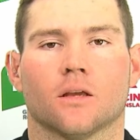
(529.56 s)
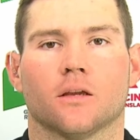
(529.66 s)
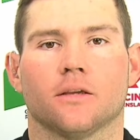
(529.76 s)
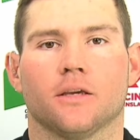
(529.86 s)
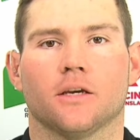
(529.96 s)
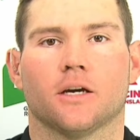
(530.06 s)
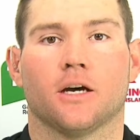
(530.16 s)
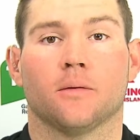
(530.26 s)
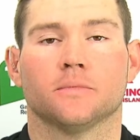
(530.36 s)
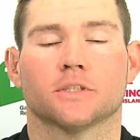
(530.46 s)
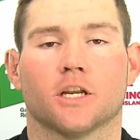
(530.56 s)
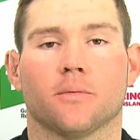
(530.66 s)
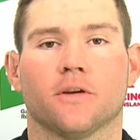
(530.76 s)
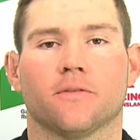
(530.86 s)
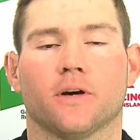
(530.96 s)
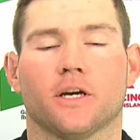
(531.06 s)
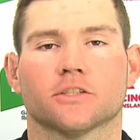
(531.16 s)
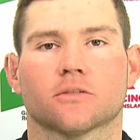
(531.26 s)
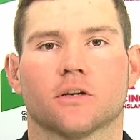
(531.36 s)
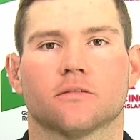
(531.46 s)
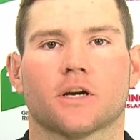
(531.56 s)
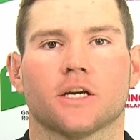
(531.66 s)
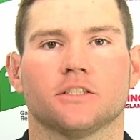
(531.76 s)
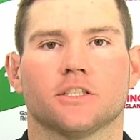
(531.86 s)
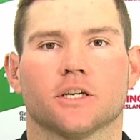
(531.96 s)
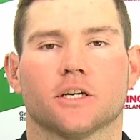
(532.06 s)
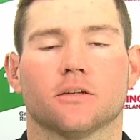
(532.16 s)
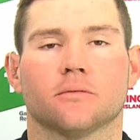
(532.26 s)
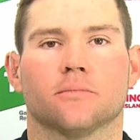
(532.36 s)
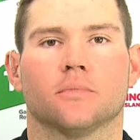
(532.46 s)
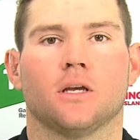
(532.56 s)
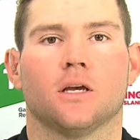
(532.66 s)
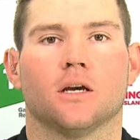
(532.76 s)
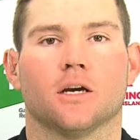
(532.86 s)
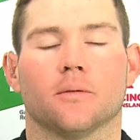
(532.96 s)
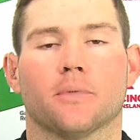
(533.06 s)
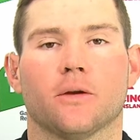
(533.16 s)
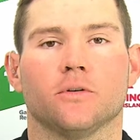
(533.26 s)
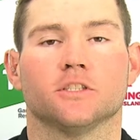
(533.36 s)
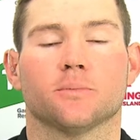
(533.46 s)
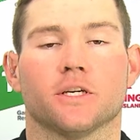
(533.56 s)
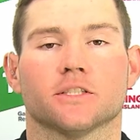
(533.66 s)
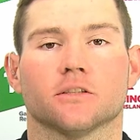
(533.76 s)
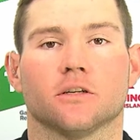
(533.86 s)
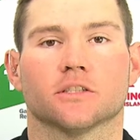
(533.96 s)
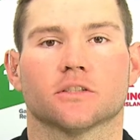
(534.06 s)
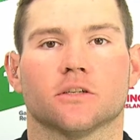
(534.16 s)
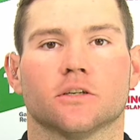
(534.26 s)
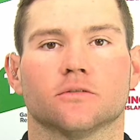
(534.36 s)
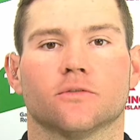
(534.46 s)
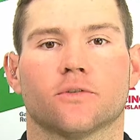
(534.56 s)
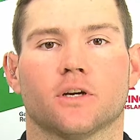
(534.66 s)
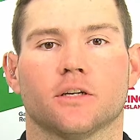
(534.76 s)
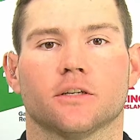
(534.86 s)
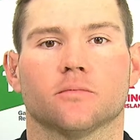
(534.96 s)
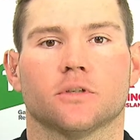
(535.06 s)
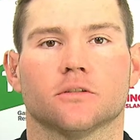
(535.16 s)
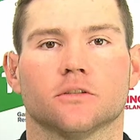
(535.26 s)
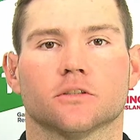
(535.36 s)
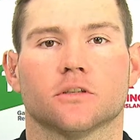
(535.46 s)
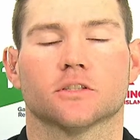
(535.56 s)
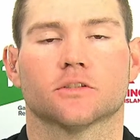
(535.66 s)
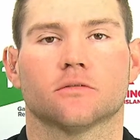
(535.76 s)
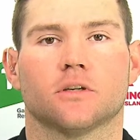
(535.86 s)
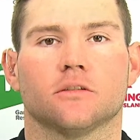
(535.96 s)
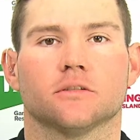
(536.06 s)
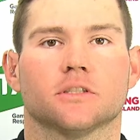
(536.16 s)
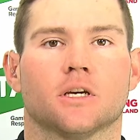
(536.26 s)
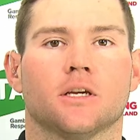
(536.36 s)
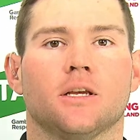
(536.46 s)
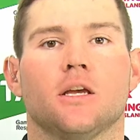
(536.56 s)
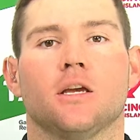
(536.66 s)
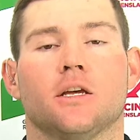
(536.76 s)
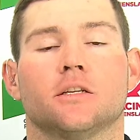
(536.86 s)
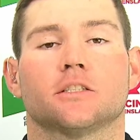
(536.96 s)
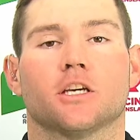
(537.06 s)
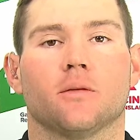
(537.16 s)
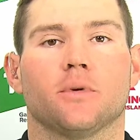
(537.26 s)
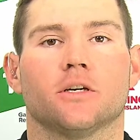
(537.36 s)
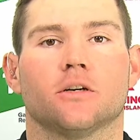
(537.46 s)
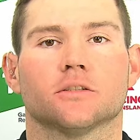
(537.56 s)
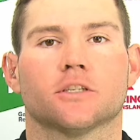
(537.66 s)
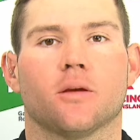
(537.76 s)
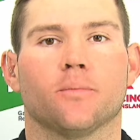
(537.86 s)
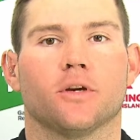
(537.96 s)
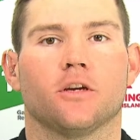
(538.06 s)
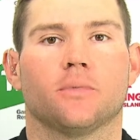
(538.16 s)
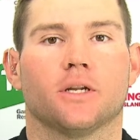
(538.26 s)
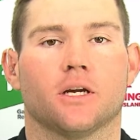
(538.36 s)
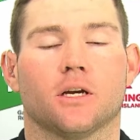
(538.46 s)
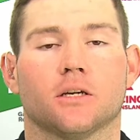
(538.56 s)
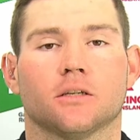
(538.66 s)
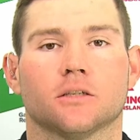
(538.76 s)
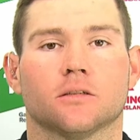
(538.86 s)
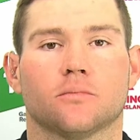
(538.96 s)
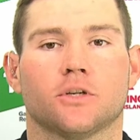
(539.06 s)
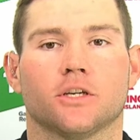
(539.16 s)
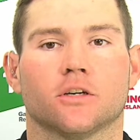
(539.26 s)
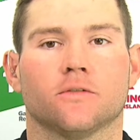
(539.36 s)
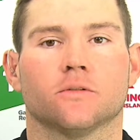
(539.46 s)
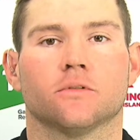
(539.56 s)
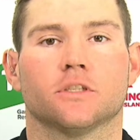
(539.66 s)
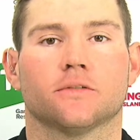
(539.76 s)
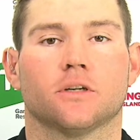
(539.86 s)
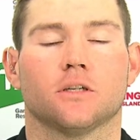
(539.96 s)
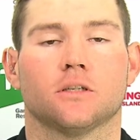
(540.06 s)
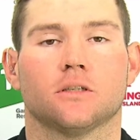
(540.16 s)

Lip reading: Yeah, it's going to be a fast run race, you know. Maywin's Best likes to hold the front, and my horse likes to roll, so it's going to be a hot tempo, but I'm pretty confident with this fella.